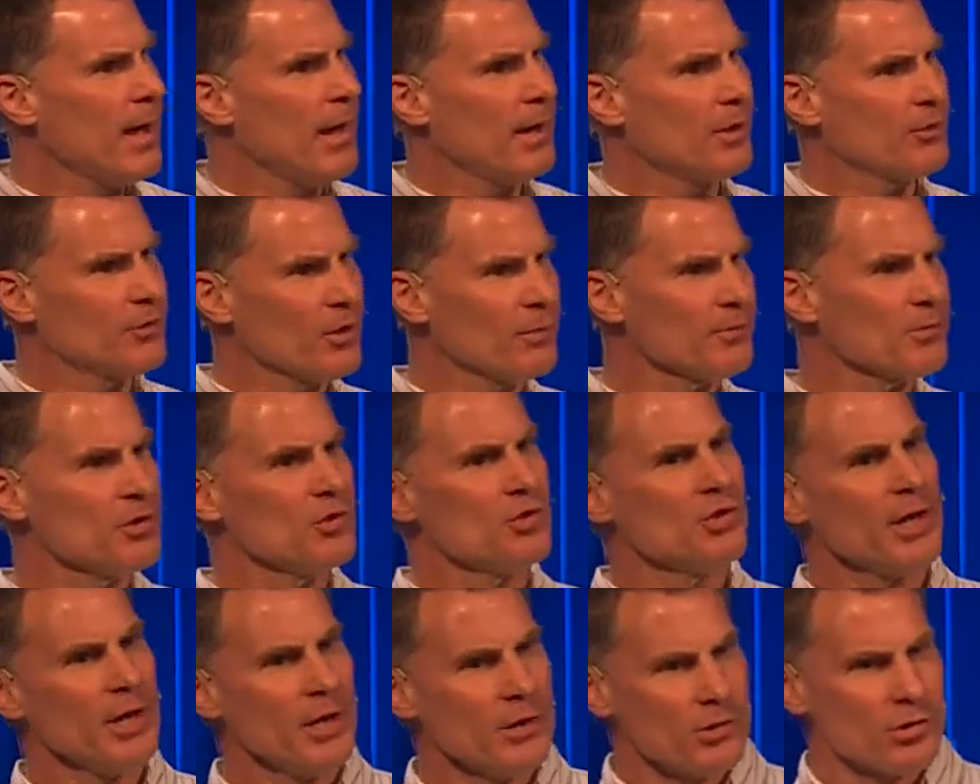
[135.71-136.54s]
And something
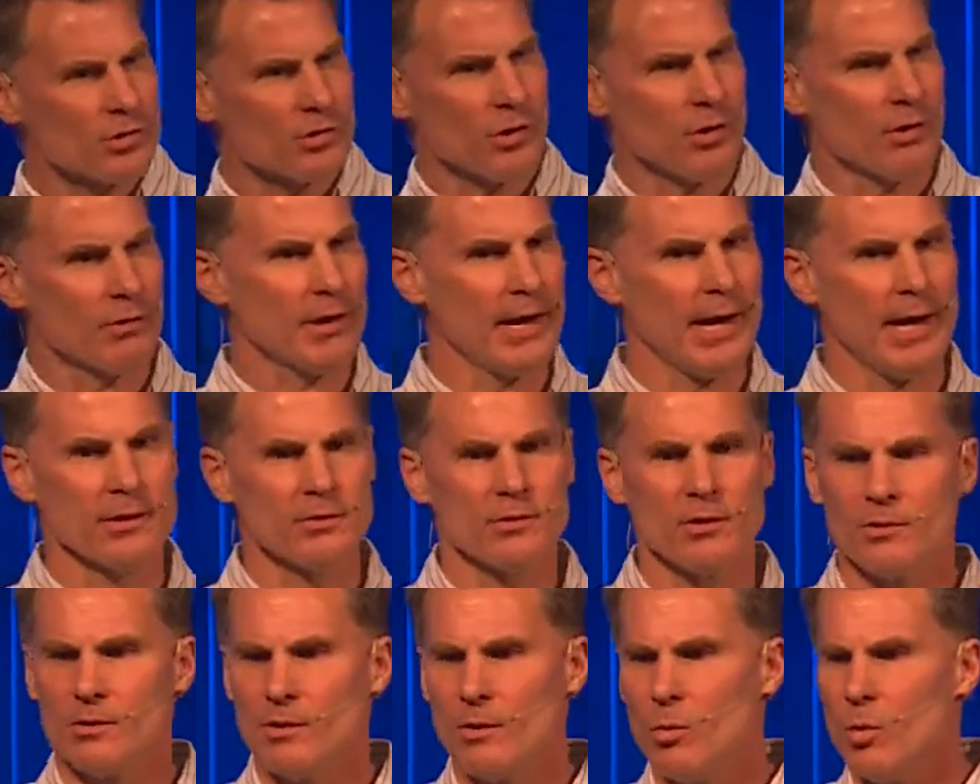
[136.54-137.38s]
changes all that.
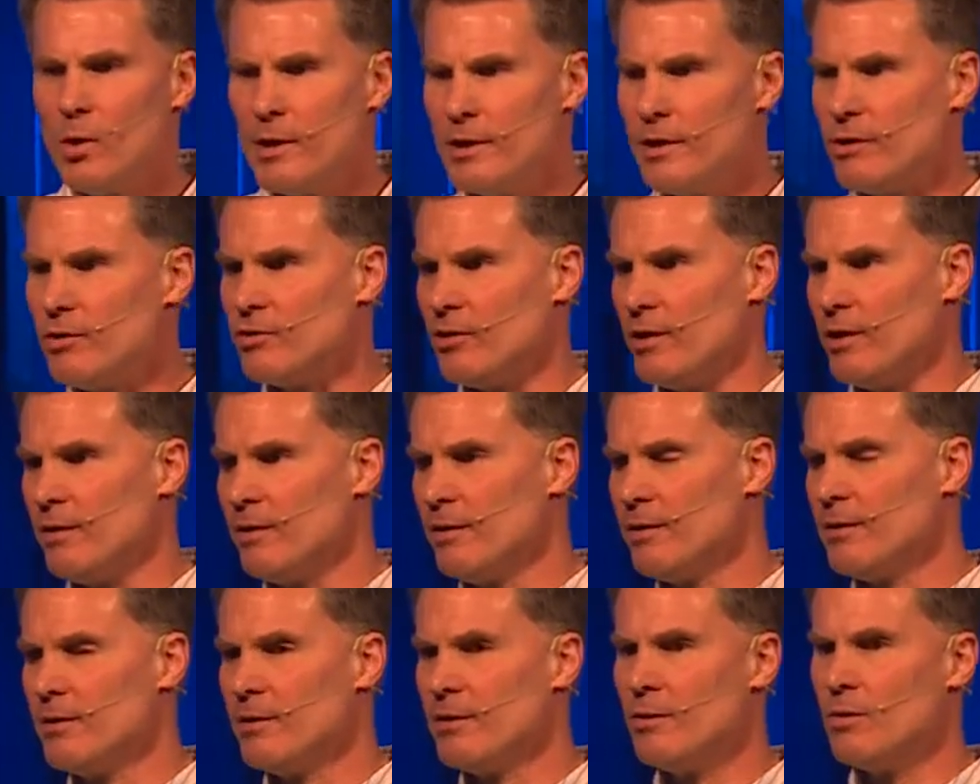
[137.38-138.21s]
Now, what is it?
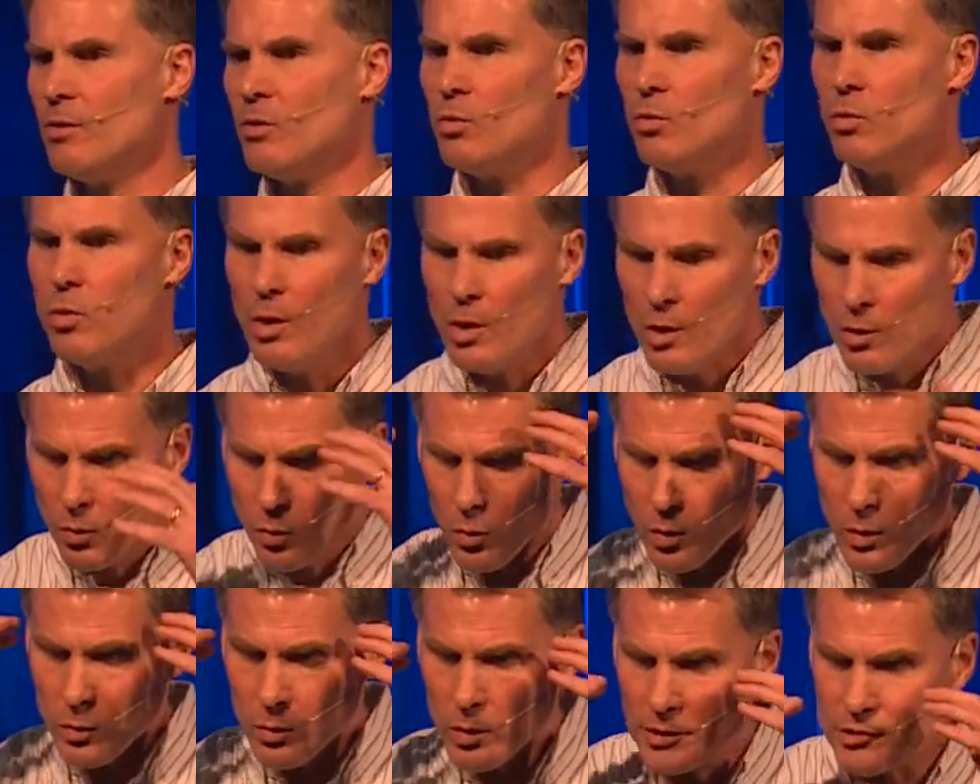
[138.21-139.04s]

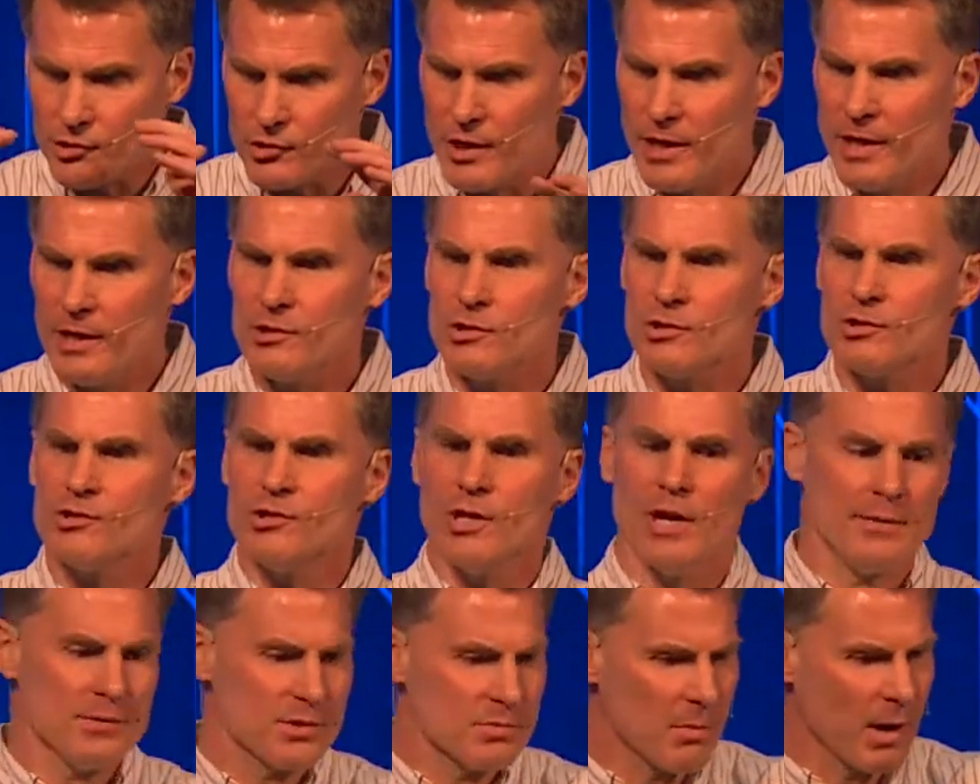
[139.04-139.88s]
What changes
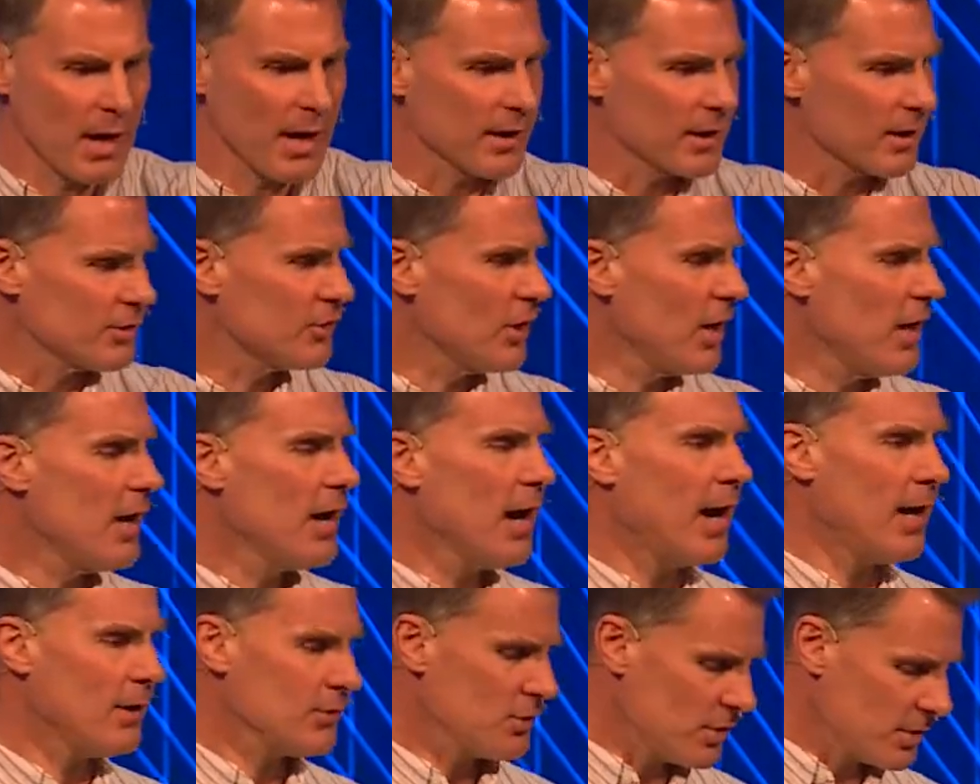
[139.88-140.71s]
James' mind? Because
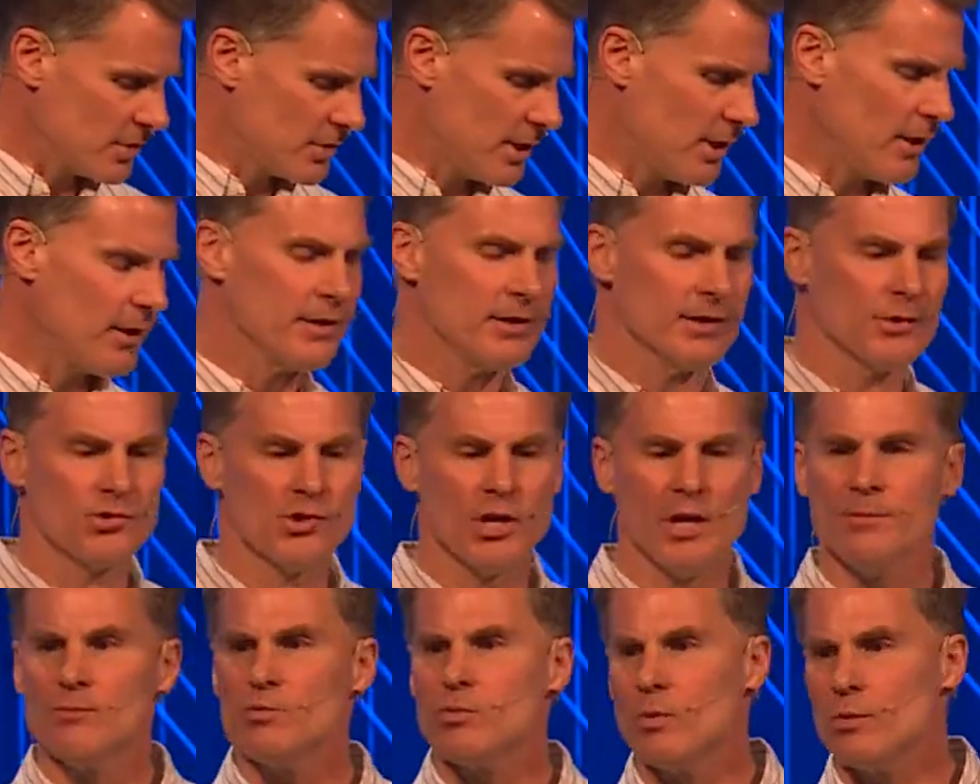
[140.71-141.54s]
I'll just tell you,
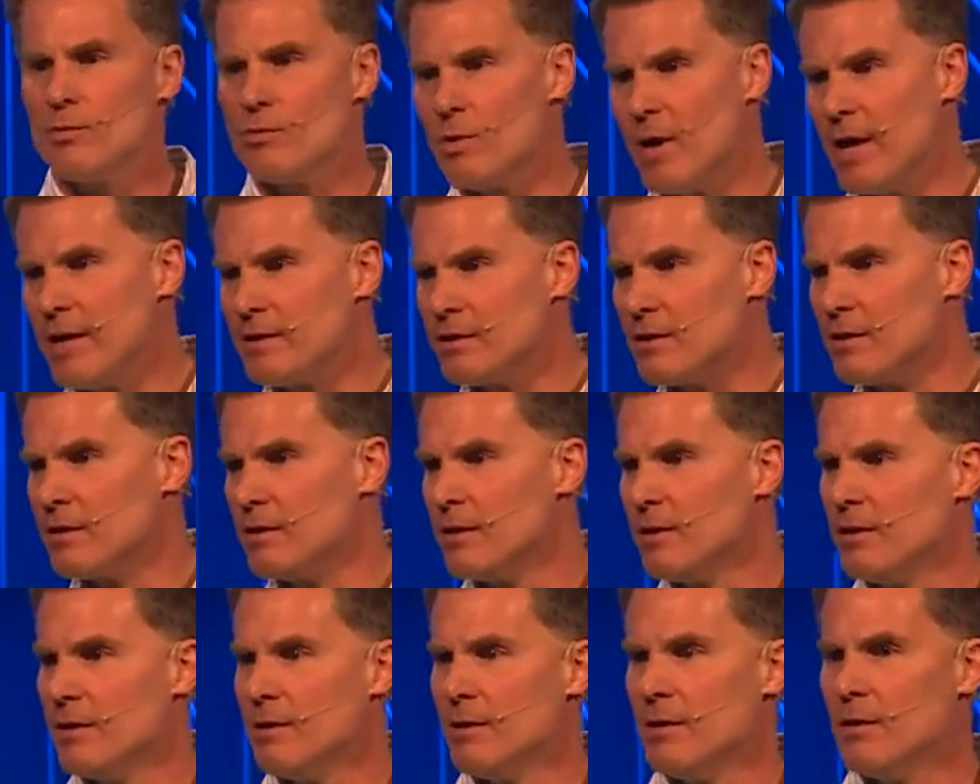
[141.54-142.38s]
James wouldn't write the
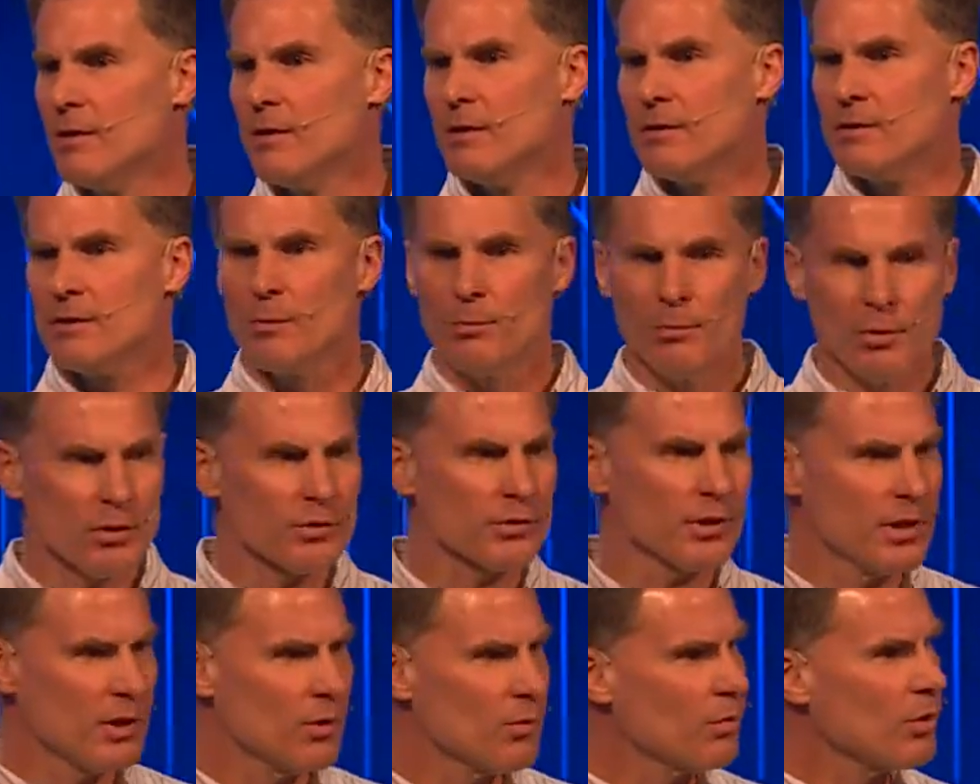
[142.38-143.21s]
book
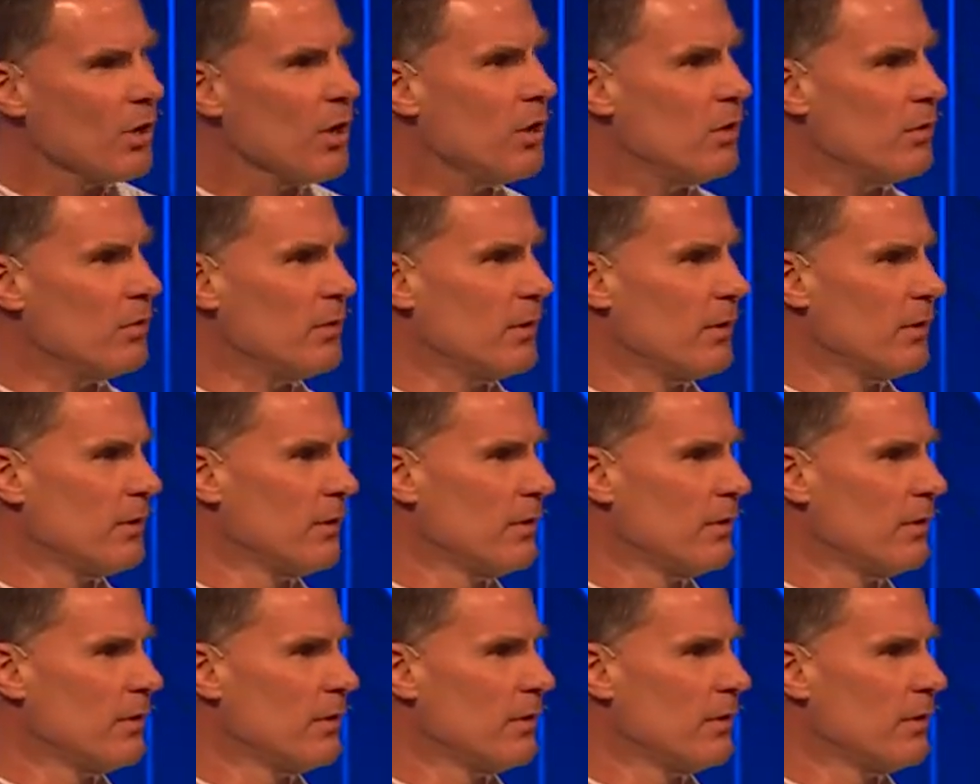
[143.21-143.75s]
that he wrote